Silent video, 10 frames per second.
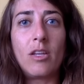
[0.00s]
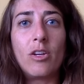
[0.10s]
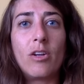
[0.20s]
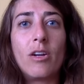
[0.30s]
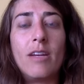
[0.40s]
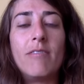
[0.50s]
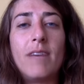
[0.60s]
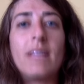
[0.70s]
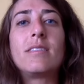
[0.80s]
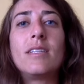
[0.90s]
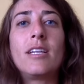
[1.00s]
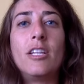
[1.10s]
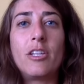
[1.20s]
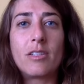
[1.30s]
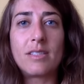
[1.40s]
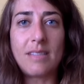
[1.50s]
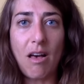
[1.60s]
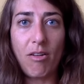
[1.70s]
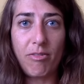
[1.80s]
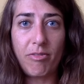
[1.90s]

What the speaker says: You're investing in yourself.